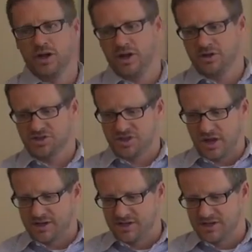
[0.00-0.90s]
We're
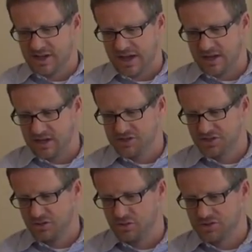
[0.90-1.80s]
starting to get
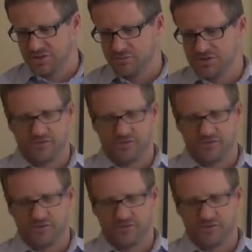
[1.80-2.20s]
into some